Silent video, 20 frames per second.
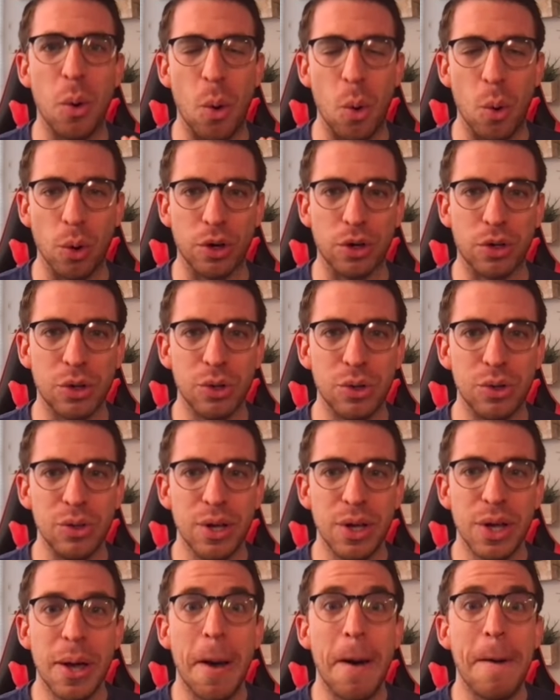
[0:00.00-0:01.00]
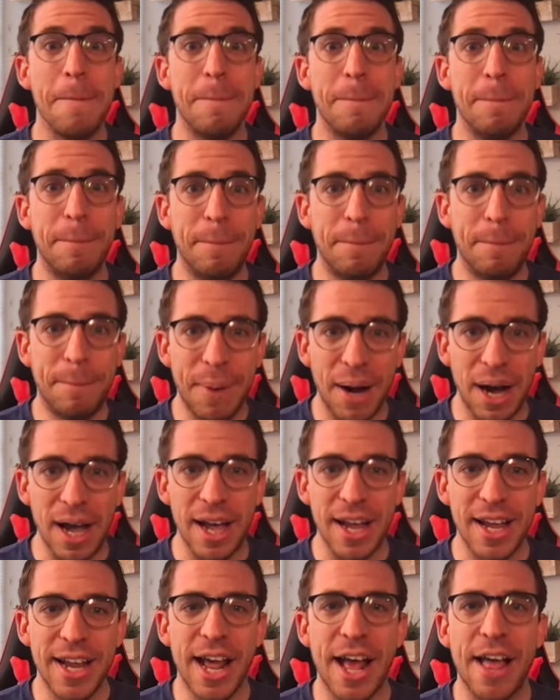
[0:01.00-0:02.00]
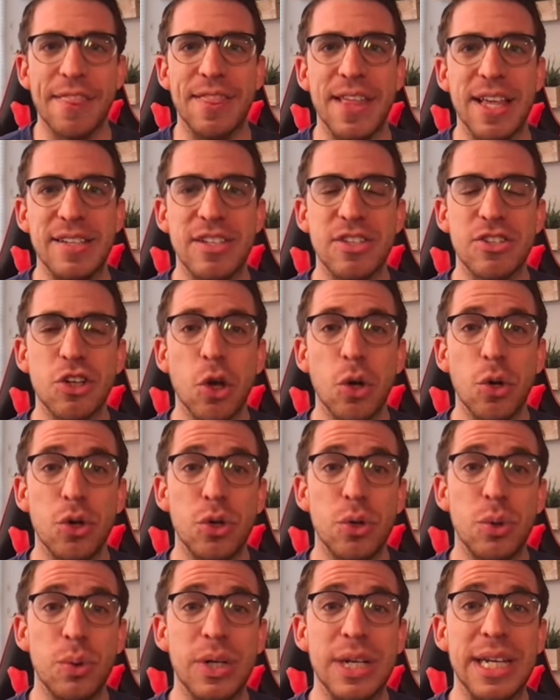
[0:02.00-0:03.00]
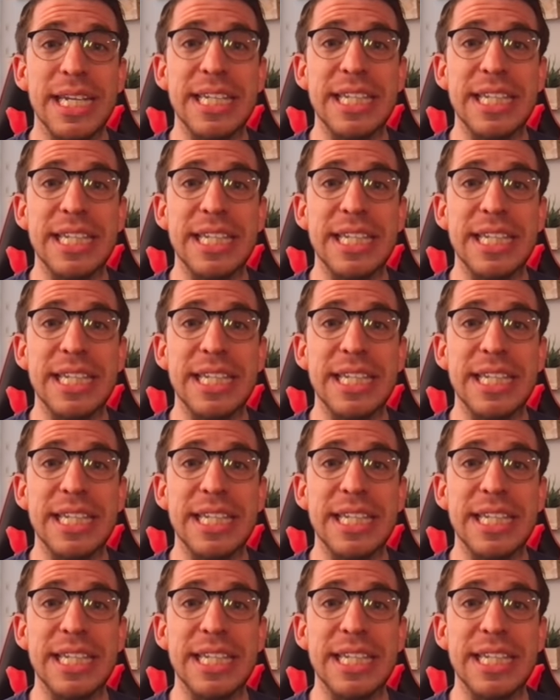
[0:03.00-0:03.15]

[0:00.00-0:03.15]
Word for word: Oracle, but this is going to